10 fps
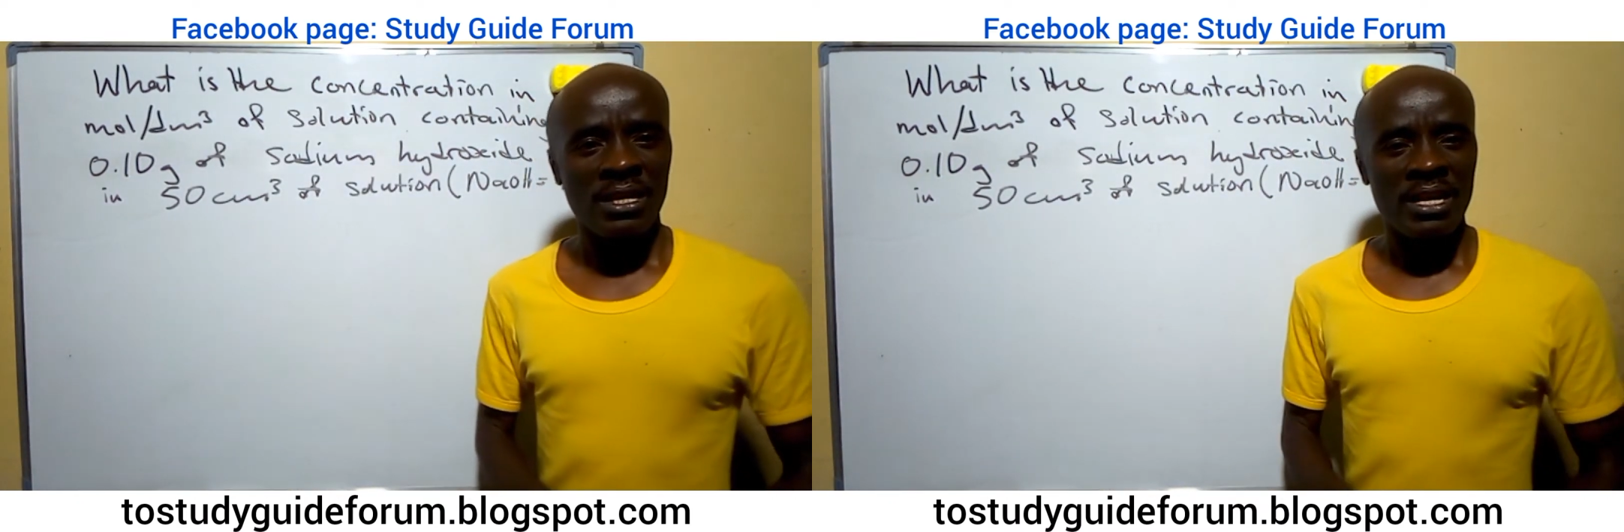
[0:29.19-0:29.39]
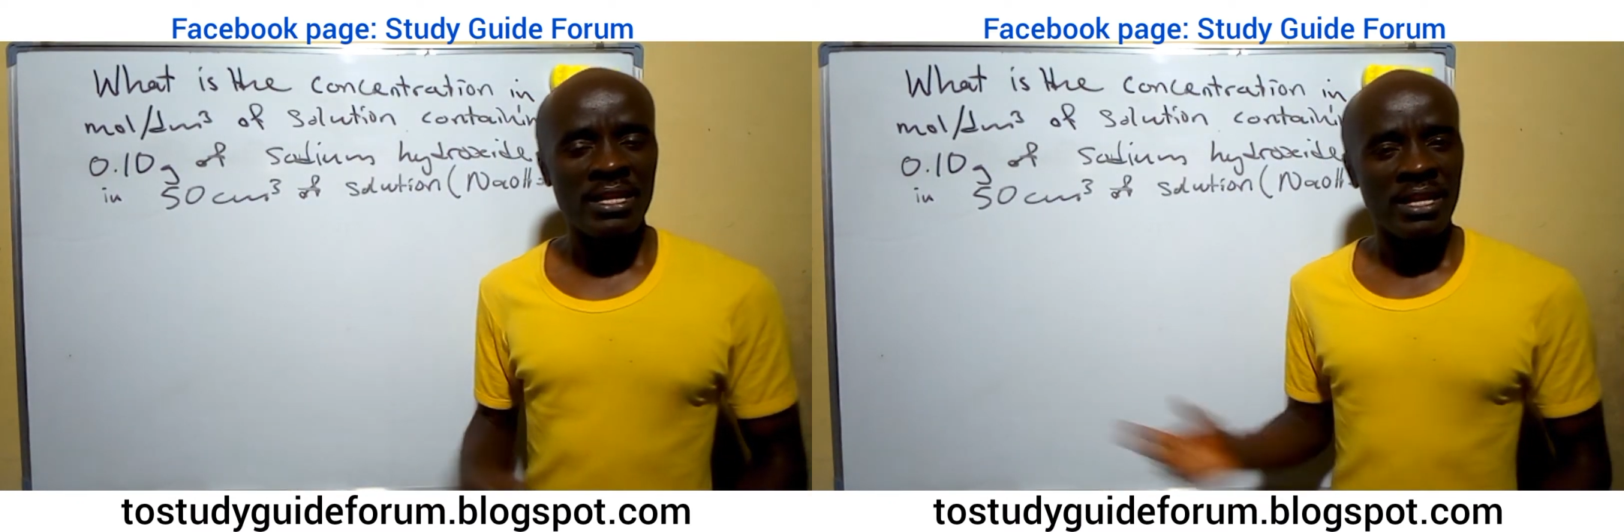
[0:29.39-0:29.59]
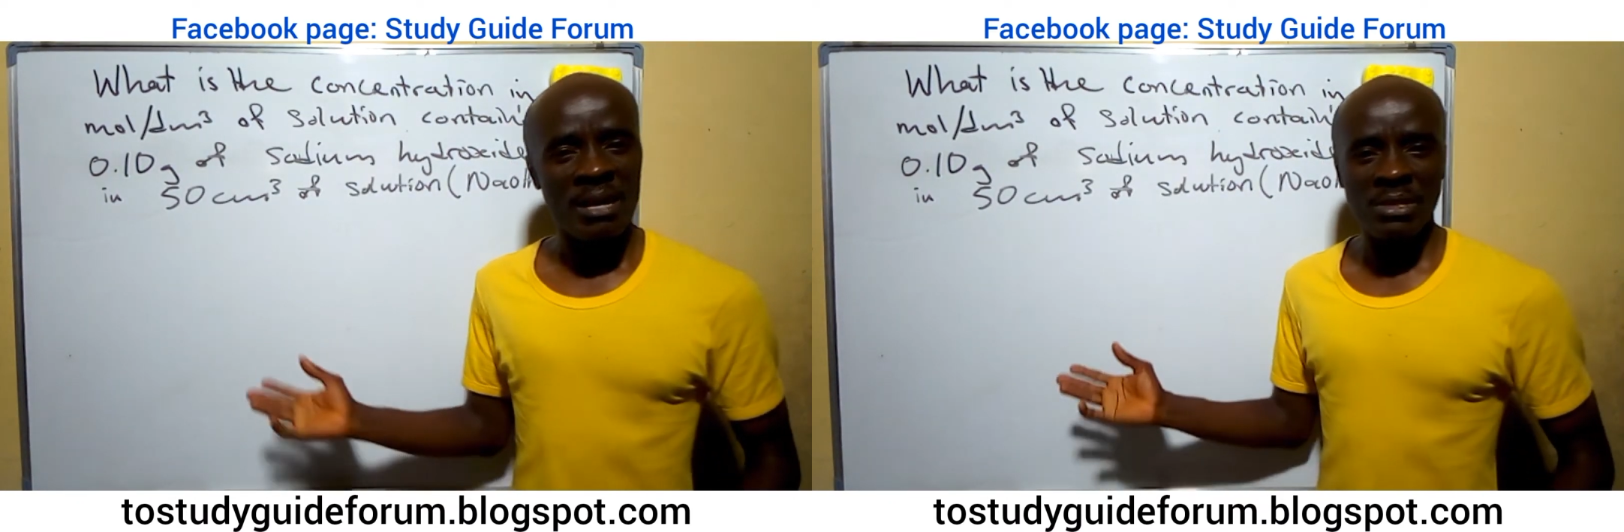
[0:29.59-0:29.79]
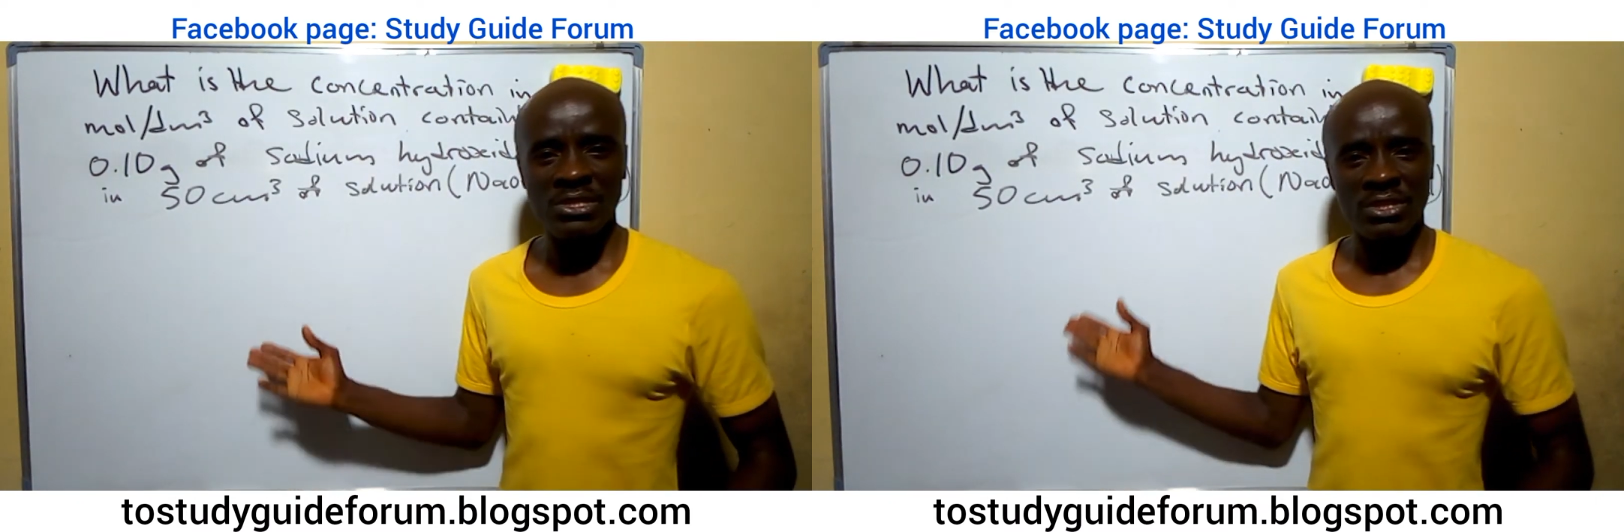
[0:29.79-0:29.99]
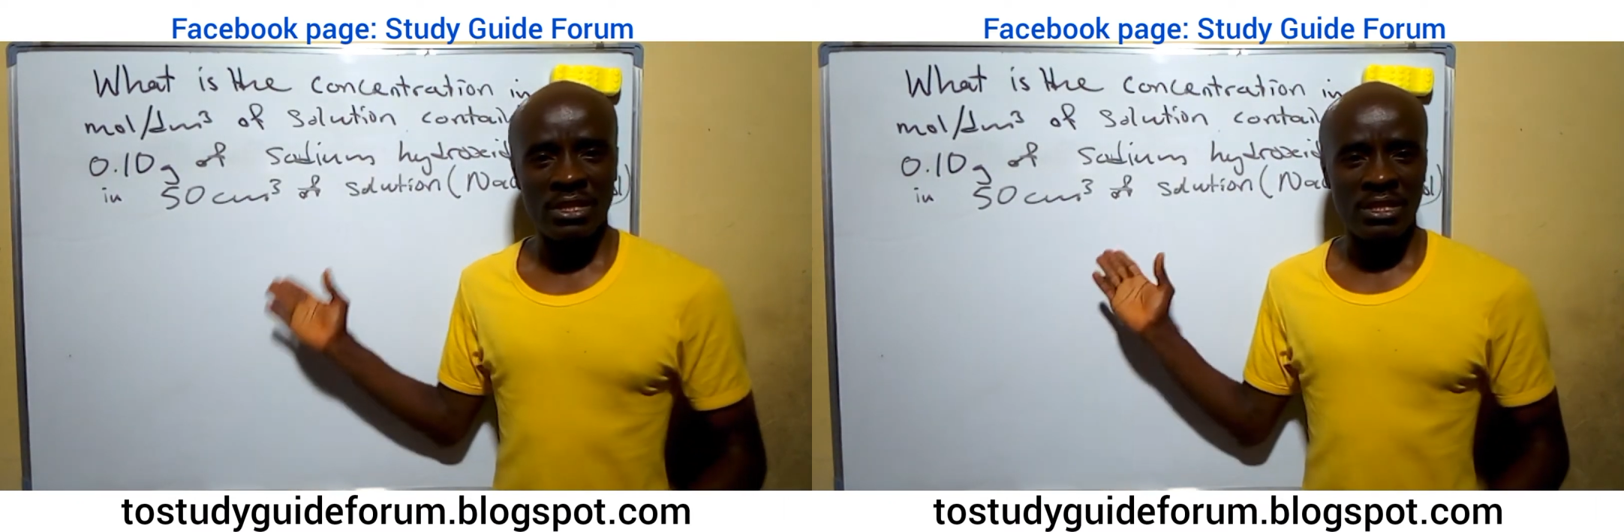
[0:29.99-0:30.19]
in
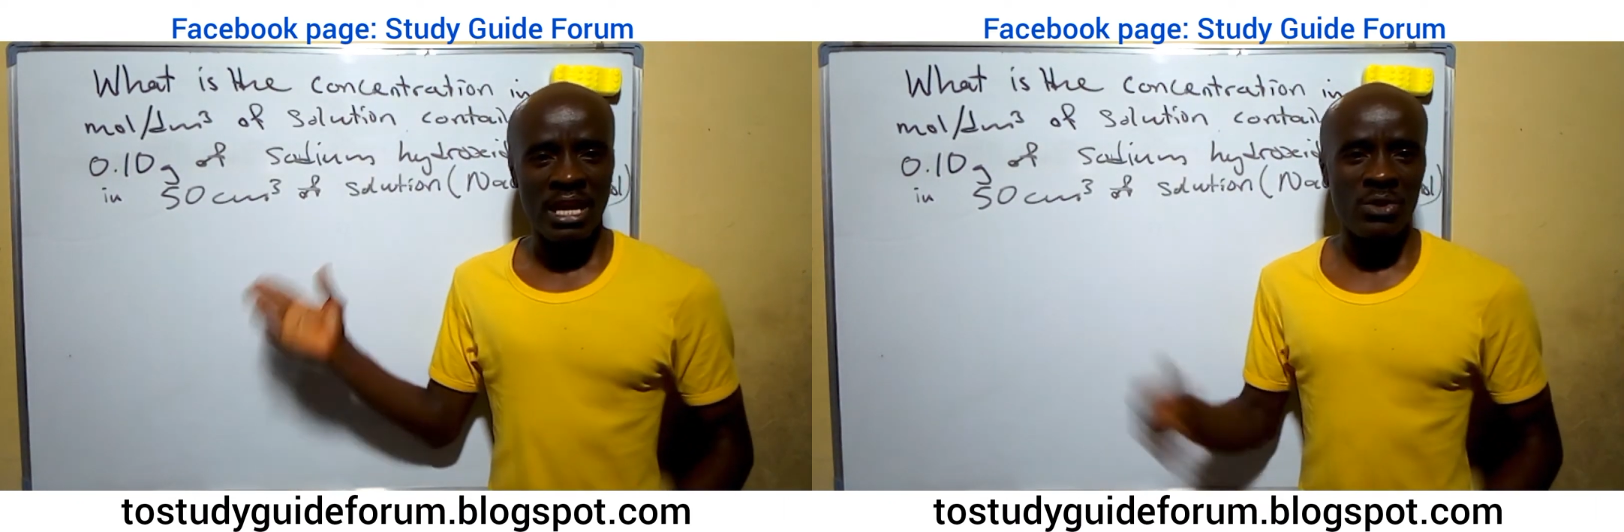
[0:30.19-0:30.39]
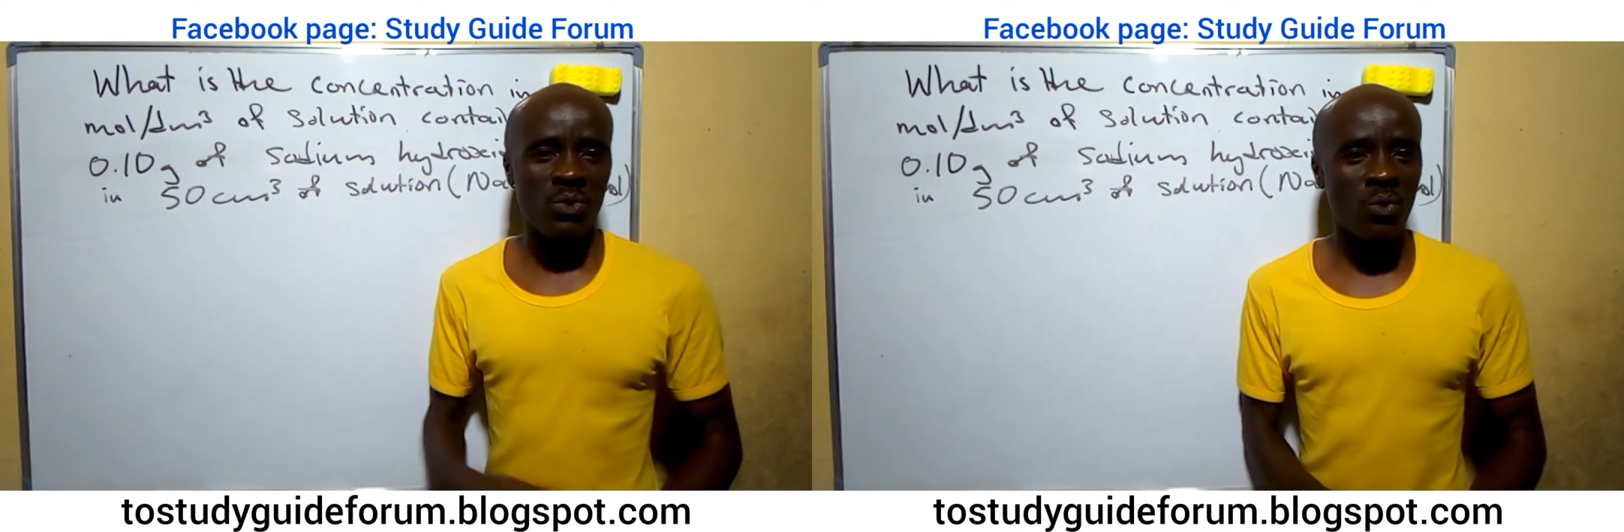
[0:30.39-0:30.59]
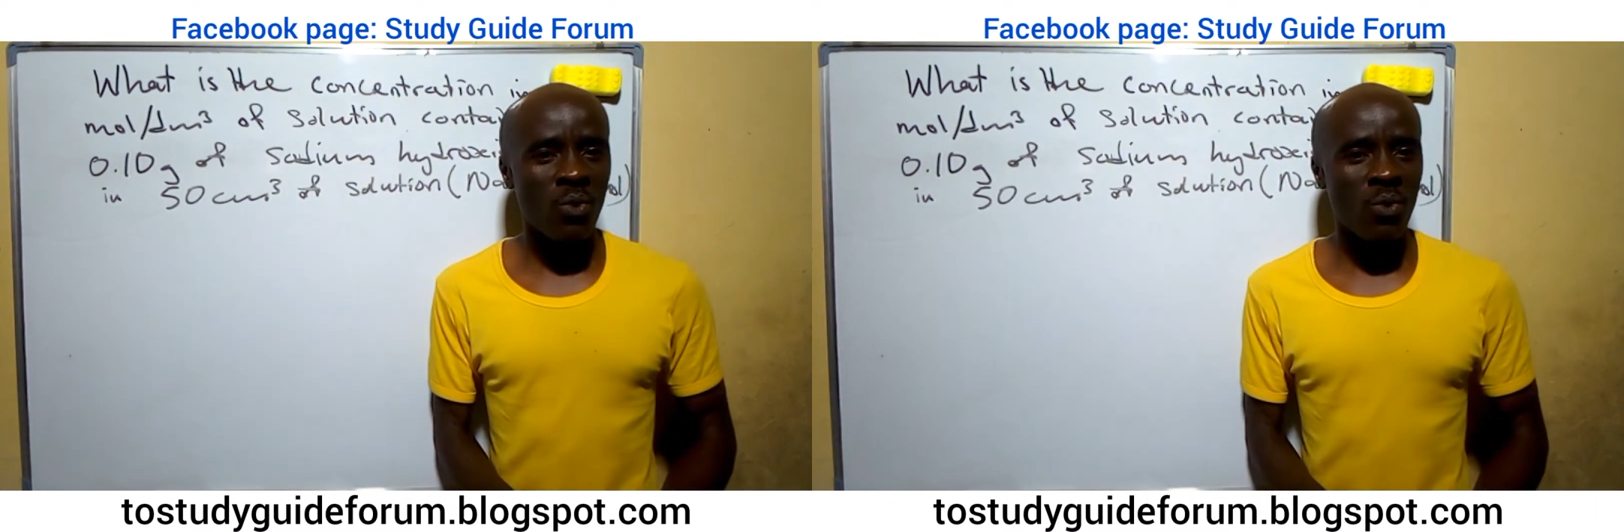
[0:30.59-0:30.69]
chemistry that you